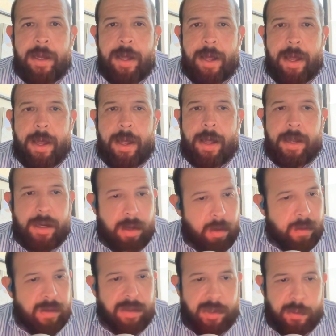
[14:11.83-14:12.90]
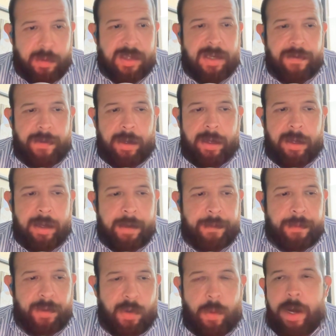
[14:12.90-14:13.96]
there's a specific
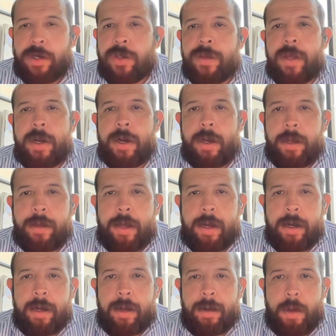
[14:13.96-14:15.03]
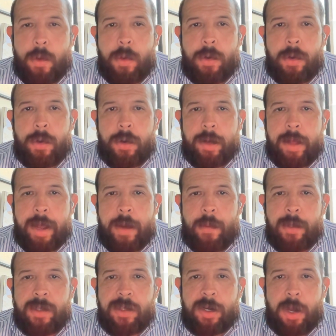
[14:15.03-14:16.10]
direction that a owner or client
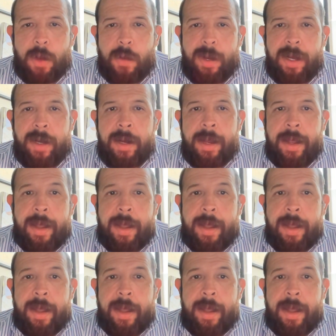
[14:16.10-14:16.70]
wants to go in,